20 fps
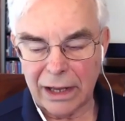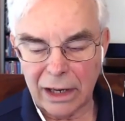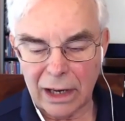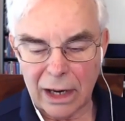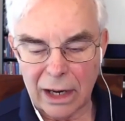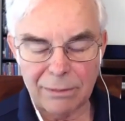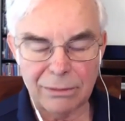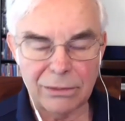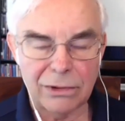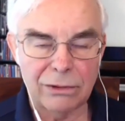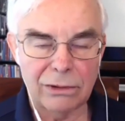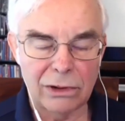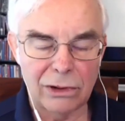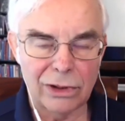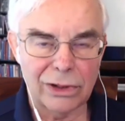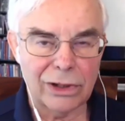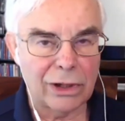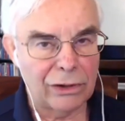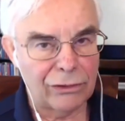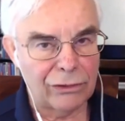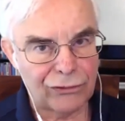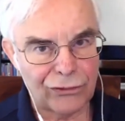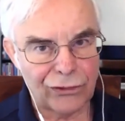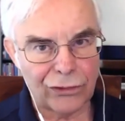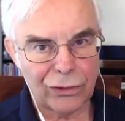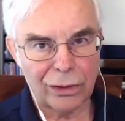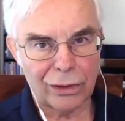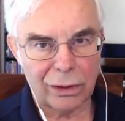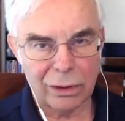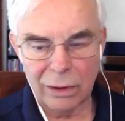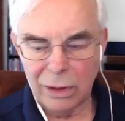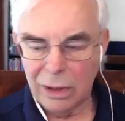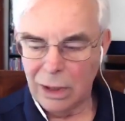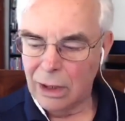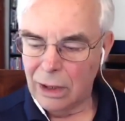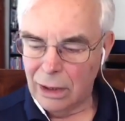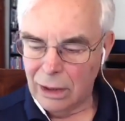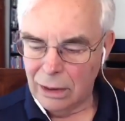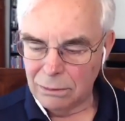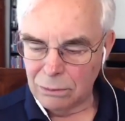and I'm looking for
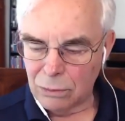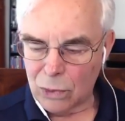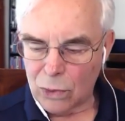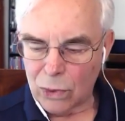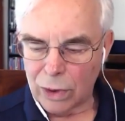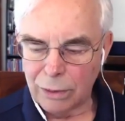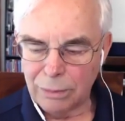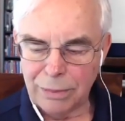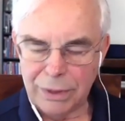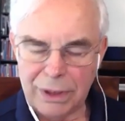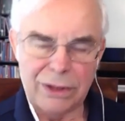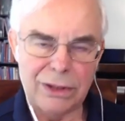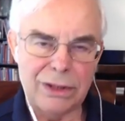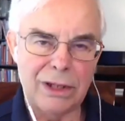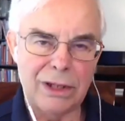more B T